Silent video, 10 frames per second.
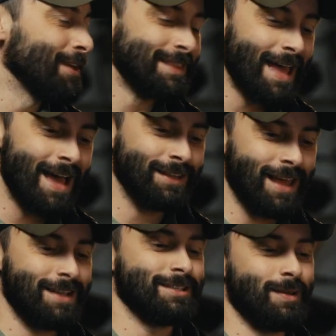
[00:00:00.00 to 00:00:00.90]
Like that
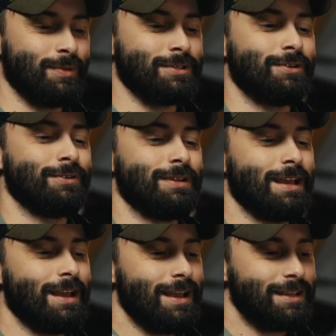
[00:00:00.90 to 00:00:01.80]
last
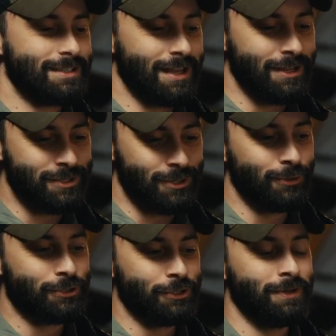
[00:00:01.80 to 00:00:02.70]
episode stayed
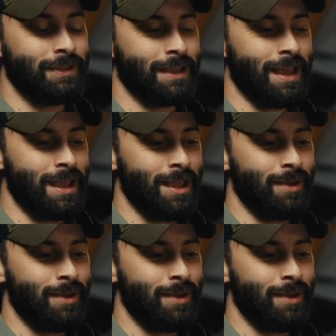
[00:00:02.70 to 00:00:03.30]
so true to the game.